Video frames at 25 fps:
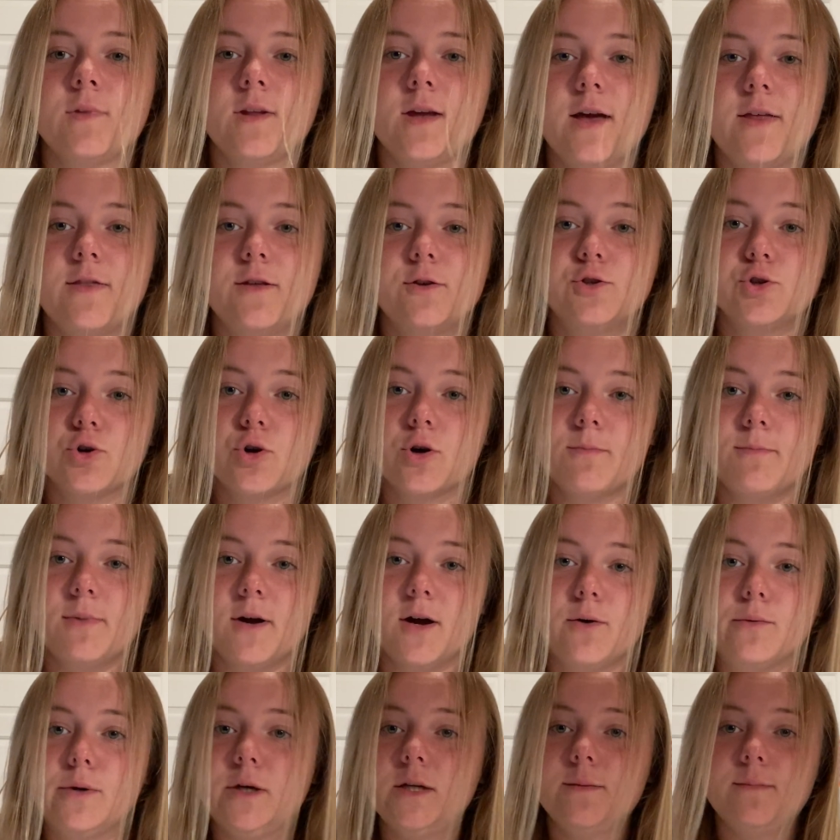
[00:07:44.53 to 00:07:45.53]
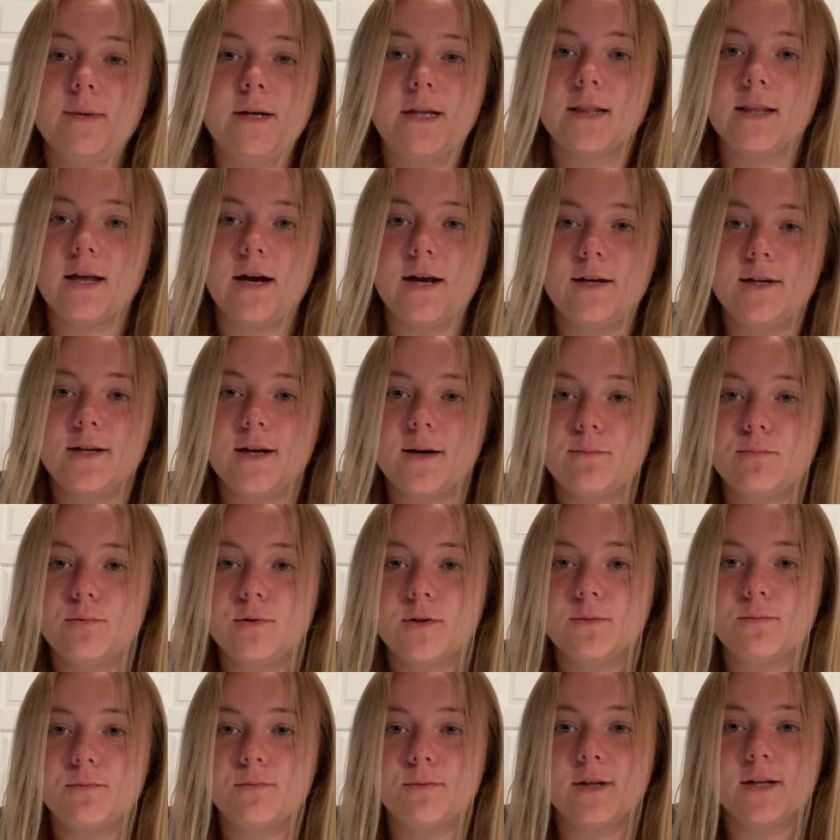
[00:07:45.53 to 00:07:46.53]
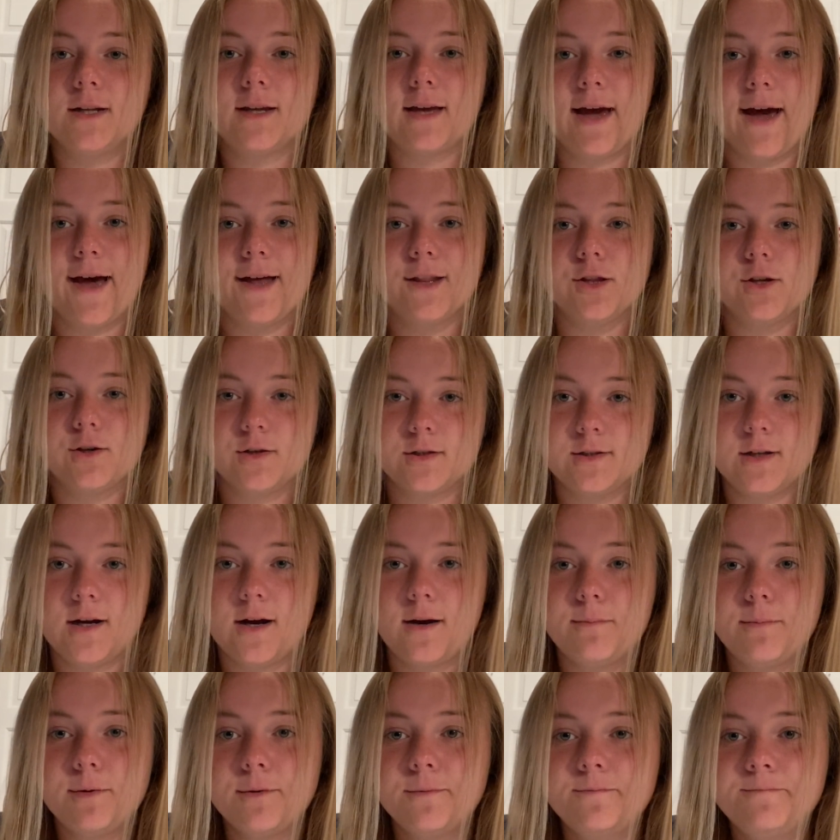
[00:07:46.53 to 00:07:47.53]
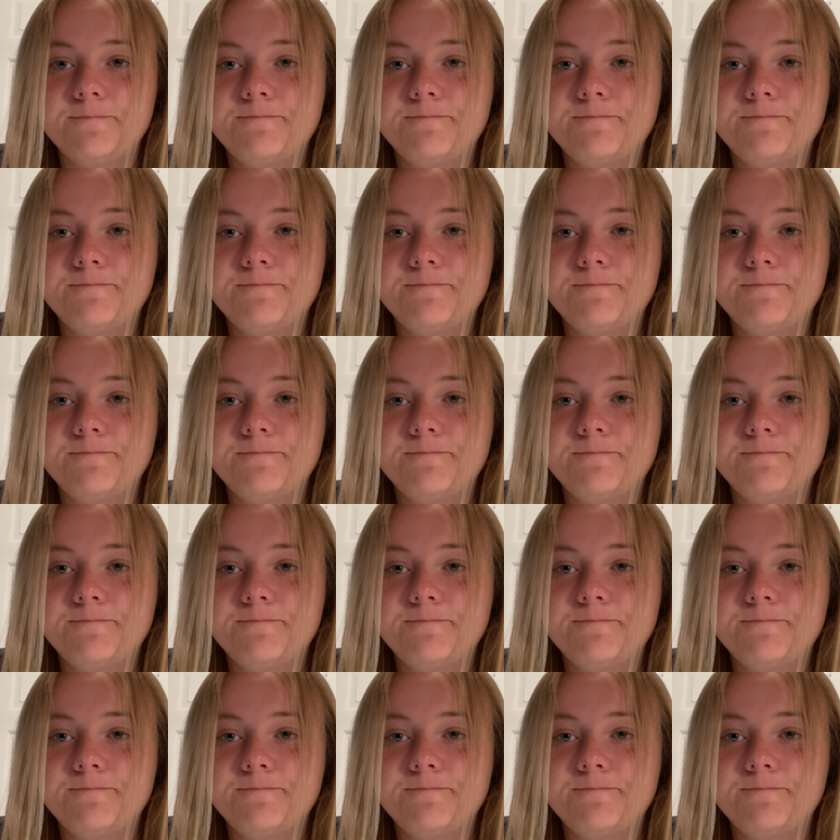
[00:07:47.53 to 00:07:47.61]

and the doorbell wouldn't be lined up with when Kat looks up.